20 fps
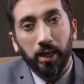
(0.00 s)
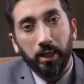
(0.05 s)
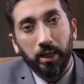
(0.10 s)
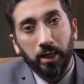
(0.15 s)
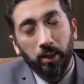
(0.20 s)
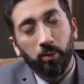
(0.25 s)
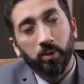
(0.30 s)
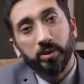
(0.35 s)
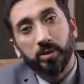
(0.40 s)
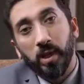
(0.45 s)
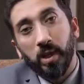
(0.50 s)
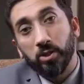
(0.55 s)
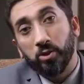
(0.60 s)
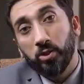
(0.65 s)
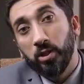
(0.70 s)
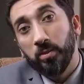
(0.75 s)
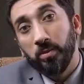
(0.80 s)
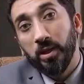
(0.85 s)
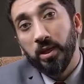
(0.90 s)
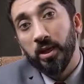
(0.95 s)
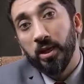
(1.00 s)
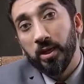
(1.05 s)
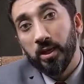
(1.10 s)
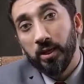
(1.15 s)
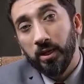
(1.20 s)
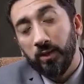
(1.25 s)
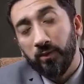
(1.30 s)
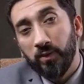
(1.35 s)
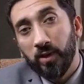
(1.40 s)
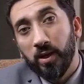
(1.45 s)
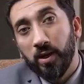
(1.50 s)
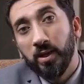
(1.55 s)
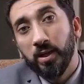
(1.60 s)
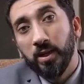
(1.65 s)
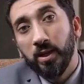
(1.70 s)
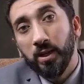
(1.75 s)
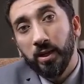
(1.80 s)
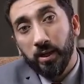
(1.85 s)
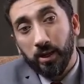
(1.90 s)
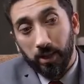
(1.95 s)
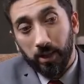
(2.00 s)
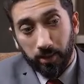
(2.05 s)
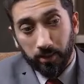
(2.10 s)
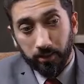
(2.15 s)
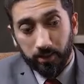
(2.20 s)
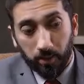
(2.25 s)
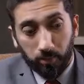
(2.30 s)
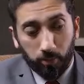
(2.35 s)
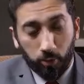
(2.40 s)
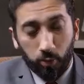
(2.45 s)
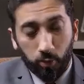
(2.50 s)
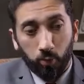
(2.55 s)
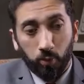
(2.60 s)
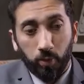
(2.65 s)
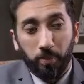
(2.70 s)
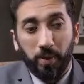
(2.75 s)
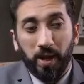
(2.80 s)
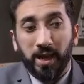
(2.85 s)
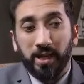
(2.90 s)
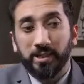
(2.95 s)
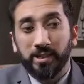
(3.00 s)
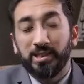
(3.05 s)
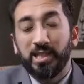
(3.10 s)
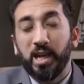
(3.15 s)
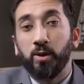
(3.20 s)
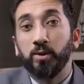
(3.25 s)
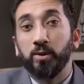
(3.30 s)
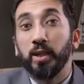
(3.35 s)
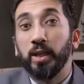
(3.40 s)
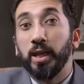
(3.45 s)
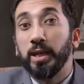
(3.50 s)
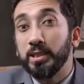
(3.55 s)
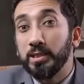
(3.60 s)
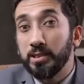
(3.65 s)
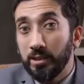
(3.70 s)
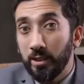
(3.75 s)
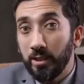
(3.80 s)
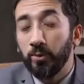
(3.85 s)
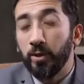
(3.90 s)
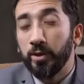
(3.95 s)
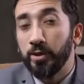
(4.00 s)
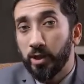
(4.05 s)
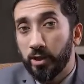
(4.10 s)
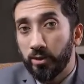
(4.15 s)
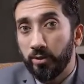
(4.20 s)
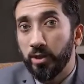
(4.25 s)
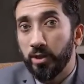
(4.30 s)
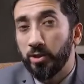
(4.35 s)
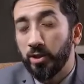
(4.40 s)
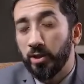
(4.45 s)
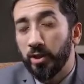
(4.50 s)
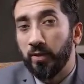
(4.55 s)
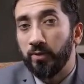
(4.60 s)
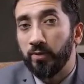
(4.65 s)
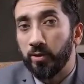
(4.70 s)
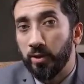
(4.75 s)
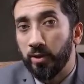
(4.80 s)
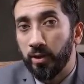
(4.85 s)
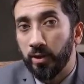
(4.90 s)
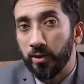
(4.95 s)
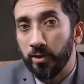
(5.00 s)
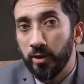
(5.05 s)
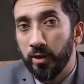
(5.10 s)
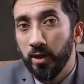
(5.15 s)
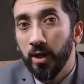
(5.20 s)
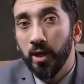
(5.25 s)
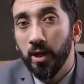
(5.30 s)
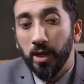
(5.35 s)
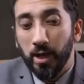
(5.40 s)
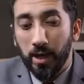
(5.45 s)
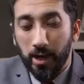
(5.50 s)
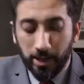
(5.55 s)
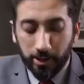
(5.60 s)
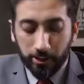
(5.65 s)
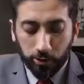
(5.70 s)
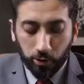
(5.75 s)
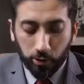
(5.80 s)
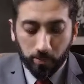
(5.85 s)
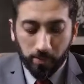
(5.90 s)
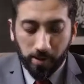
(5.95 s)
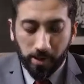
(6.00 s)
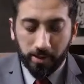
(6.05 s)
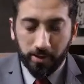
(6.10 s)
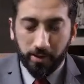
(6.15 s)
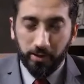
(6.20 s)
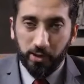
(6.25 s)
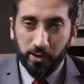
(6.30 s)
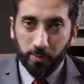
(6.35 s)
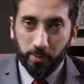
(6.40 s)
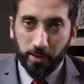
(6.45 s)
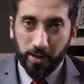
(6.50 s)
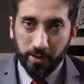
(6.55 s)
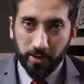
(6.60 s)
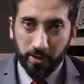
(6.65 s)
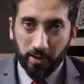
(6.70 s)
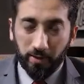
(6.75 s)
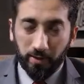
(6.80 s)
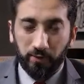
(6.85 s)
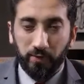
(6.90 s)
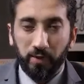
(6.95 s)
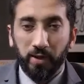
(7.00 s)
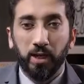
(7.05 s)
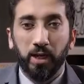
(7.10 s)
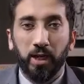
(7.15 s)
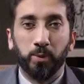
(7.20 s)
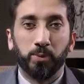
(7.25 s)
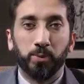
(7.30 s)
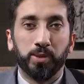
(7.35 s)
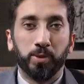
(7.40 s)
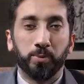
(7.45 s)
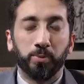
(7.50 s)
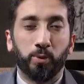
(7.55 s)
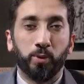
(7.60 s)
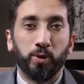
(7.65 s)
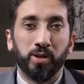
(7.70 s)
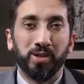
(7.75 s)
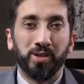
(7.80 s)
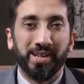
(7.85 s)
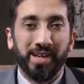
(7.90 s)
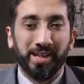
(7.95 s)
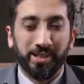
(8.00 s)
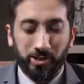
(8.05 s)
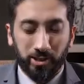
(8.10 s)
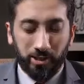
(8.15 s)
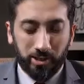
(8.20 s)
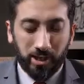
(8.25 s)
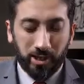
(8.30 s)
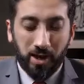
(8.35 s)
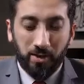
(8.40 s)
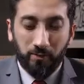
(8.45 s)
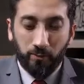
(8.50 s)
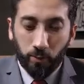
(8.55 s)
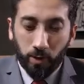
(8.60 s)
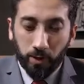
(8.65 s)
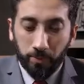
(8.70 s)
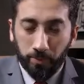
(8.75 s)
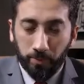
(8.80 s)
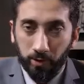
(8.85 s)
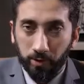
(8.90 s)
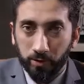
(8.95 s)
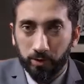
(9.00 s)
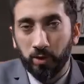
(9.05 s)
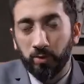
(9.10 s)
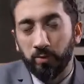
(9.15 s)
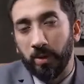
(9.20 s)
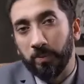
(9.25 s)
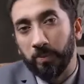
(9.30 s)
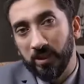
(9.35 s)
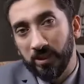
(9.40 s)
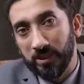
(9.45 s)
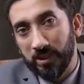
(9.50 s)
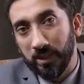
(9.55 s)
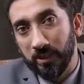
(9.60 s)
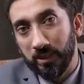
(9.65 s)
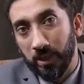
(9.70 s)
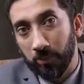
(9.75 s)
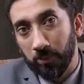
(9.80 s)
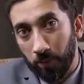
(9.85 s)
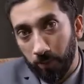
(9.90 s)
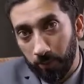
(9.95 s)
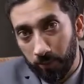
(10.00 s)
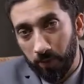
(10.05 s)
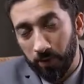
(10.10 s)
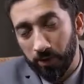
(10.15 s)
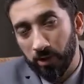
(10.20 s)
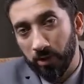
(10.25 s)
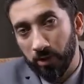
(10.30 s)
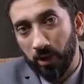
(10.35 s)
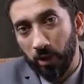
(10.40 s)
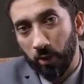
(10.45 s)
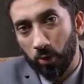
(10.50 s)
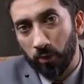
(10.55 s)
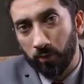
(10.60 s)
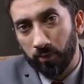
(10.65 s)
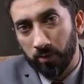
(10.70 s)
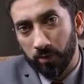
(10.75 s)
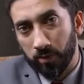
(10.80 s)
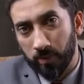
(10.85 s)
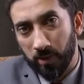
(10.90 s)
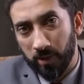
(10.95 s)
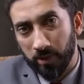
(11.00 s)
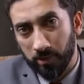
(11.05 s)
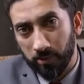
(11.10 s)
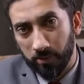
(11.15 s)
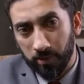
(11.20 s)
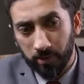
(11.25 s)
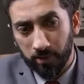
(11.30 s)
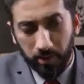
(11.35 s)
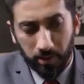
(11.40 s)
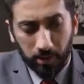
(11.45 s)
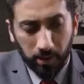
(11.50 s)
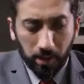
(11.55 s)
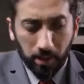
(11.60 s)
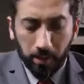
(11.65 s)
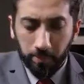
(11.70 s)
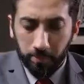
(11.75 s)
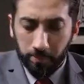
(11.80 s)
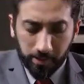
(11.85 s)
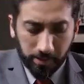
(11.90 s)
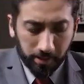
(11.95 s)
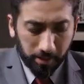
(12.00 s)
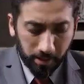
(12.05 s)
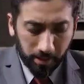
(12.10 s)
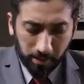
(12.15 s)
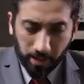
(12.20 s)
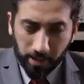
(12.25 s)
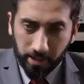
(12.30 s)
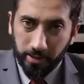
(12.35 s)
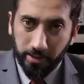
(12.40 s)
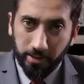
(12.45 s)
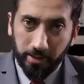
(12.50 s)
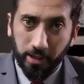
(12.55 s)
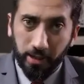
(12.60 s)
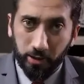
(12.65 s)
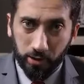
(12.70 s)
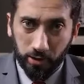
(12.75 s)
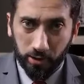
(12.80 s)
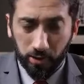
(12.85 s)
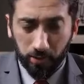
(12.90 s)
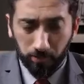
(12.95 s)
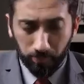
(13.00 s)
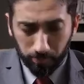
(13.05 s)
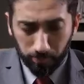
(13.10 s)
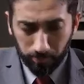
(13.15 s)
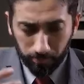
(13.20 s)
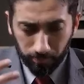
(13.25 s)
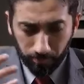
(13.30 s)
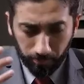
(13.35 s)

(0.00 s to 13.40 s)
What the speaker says: he was actually made a khalifa. Someone who will pass down a legacy one generation after another. As humanity spread enough, it was important not just to have one person represent and one person take over responsibility, but an entire nation.